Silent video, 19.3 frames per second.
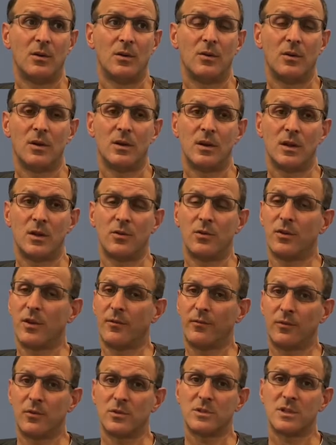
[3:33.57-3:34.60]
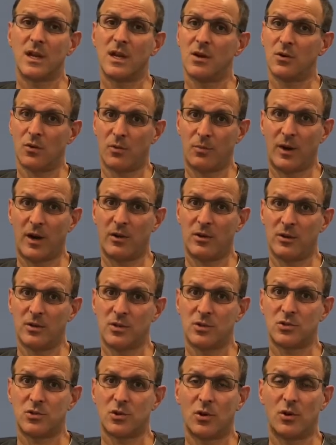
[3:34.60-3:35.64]
Either the first day or prior to
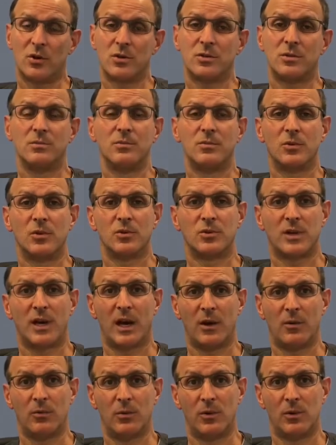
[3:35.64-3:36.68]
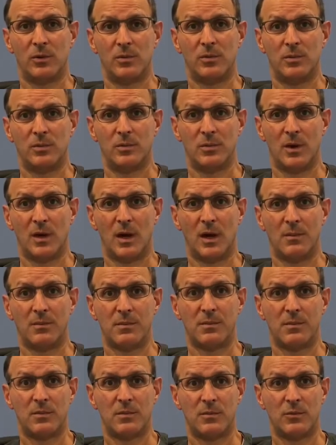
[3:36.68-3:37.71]
discharge, your child will
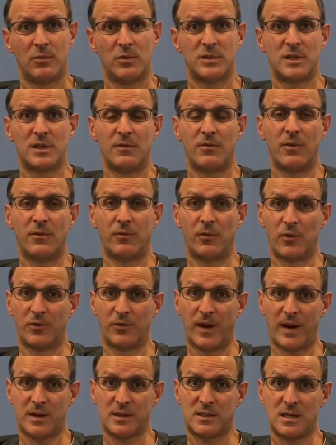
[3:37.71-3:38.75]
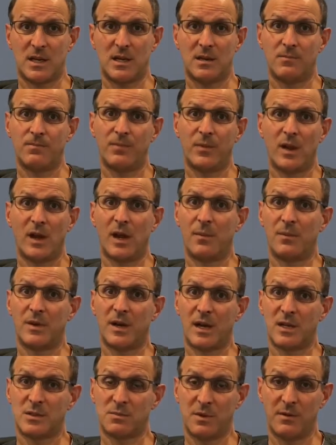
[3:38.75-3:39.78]
receive the first vaccine, the hepatitis
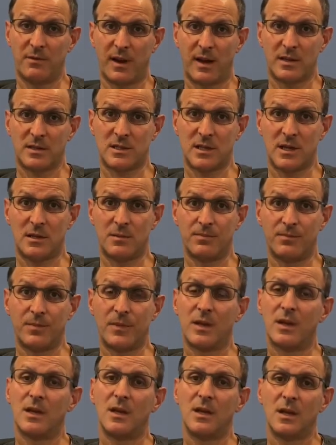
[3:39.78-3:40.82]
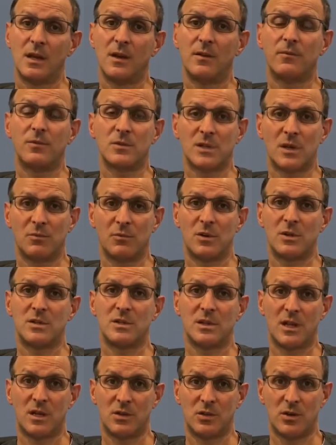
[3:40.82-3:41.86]
B vaccine. If for some reason they
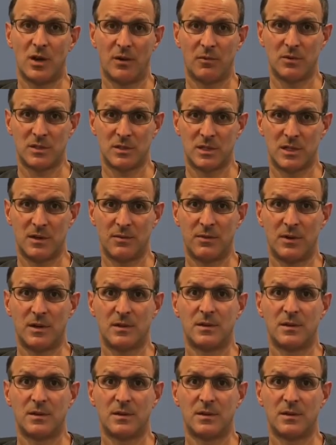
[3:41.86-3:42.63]
do not receive it